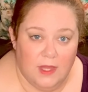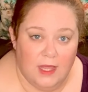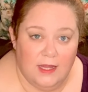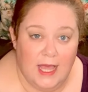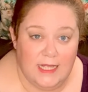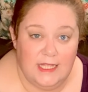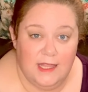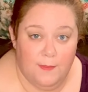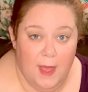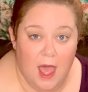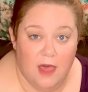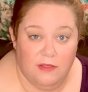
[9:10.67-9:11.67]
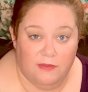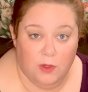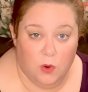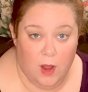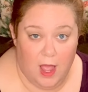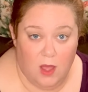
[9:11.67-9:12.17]
less in the path of the
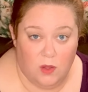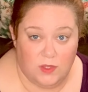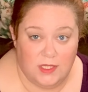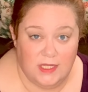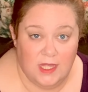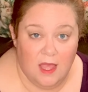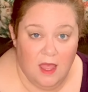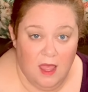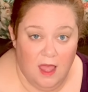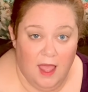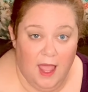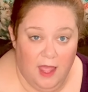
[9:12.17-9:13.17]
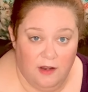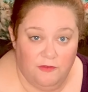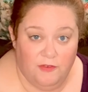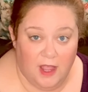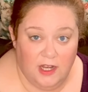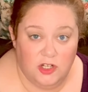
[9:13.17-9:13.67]
crowds, and
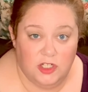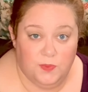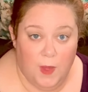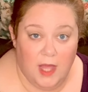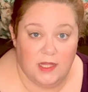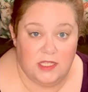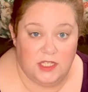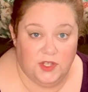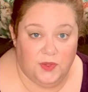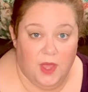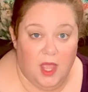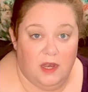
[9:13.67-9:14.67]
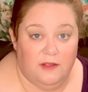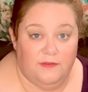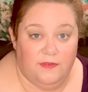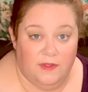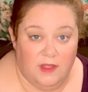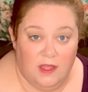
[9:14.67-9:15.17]
find your spots to kind of
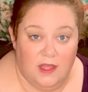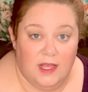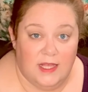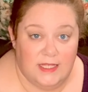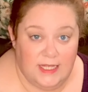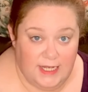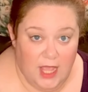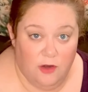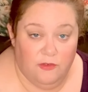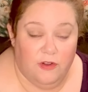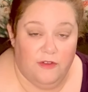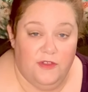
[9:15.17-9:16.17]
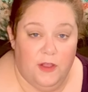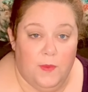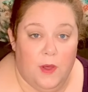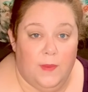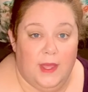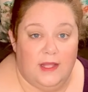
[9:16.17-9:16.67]
sit down for a few
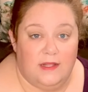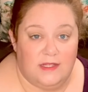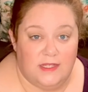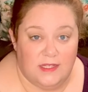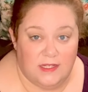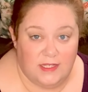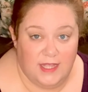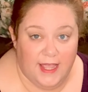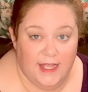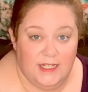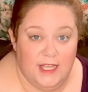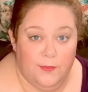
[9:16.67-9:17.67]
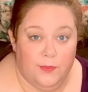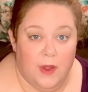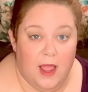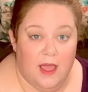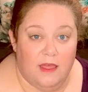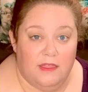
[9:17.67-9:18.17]
moments, take a deep
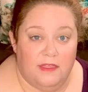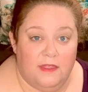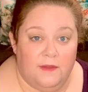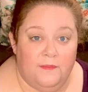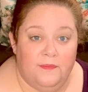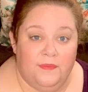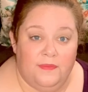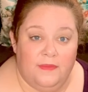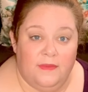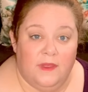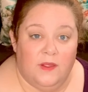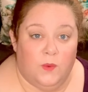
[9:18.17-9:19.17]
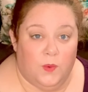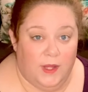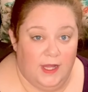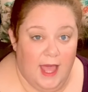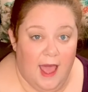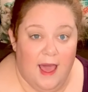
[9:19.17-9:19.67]
breath,
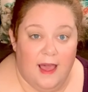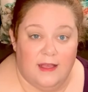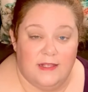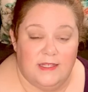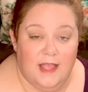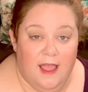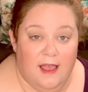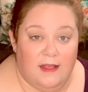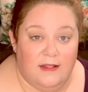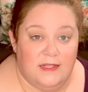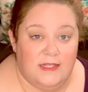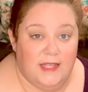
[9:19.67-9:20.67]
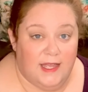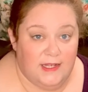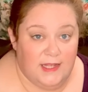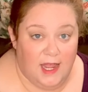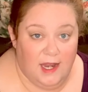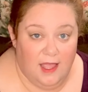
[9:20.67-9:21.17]
relax, and
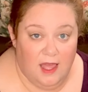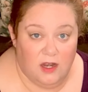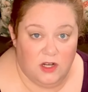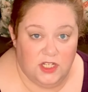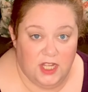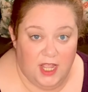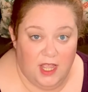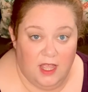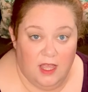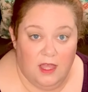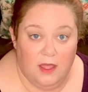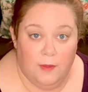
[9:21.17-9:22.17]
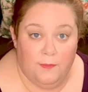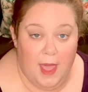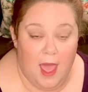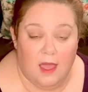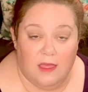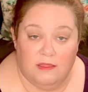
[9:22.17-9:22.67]
send any energy
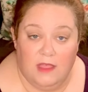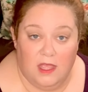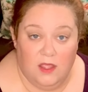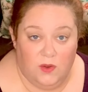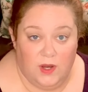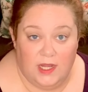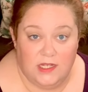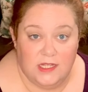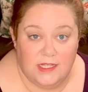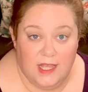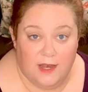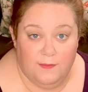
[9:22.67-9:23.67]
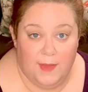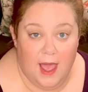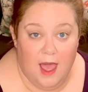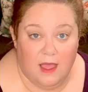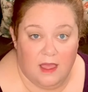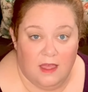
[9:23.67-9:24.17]
back that you need to send back.